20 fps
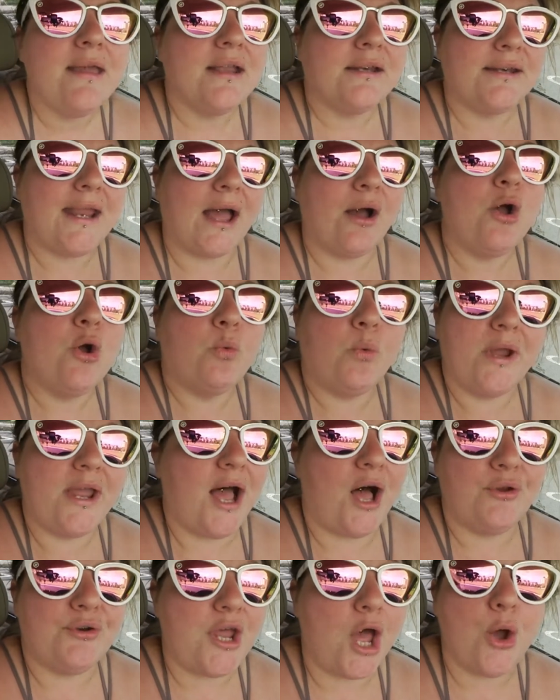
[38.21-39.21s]
Now, we
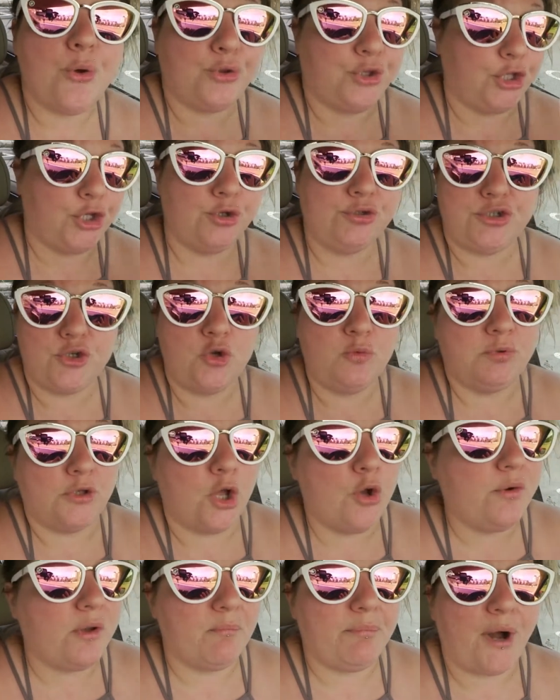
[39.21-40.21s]
all know YouTube,
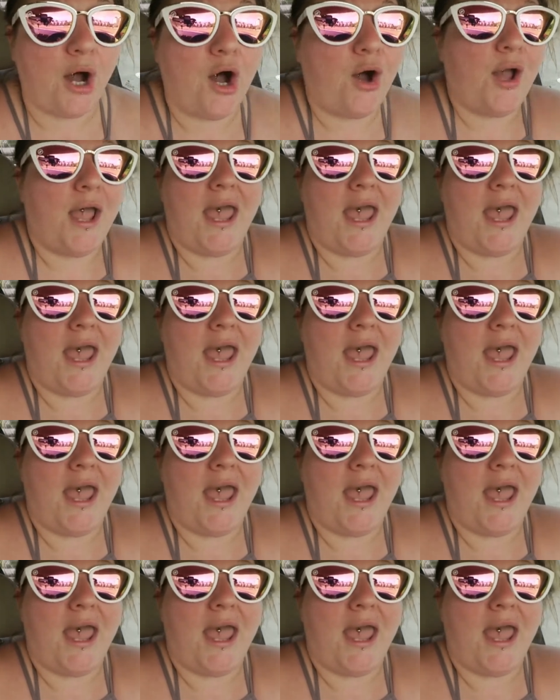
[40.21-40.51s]
Logan Paul,